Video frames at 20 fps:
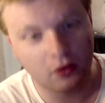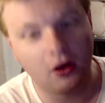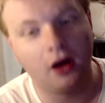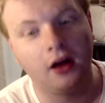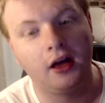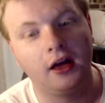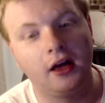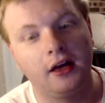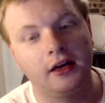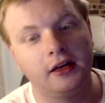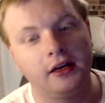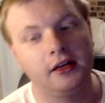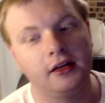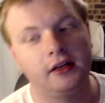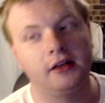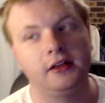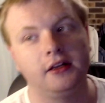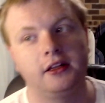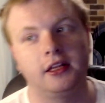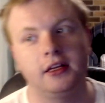
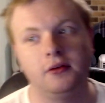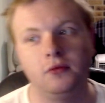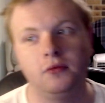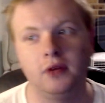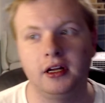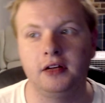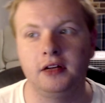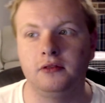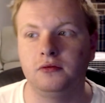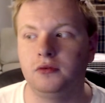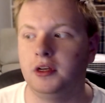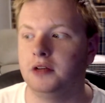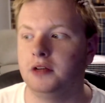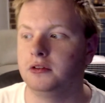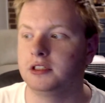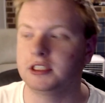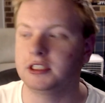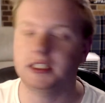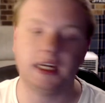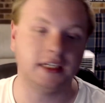I think when we were
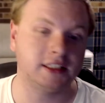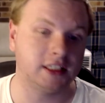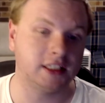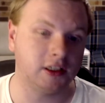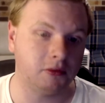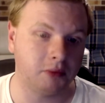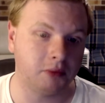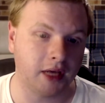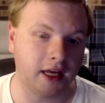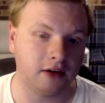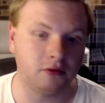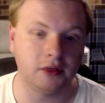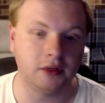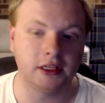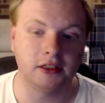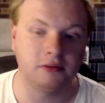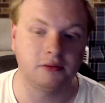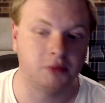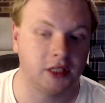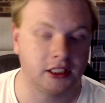discussing about it
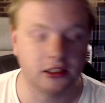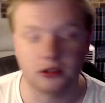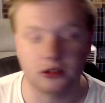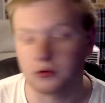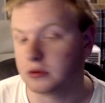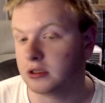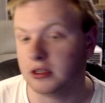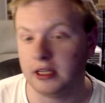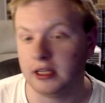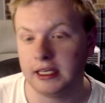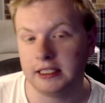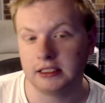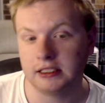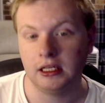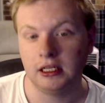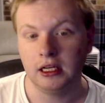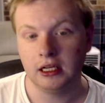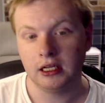when the pictures were released,